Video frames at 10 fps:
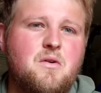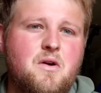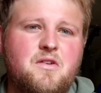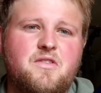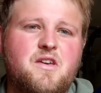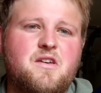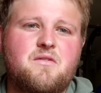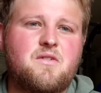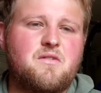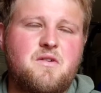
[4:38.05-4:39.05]
Whereas they
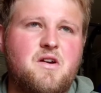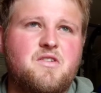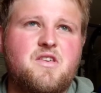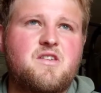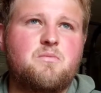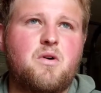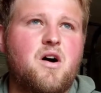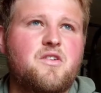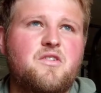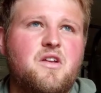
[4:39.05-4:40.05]
whereas these
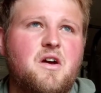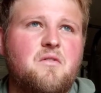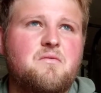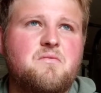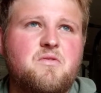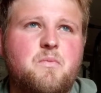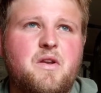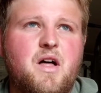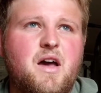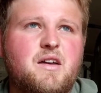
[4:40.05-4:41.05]
plots, you know, it's
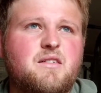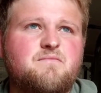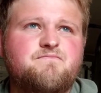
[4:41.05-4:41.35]
been like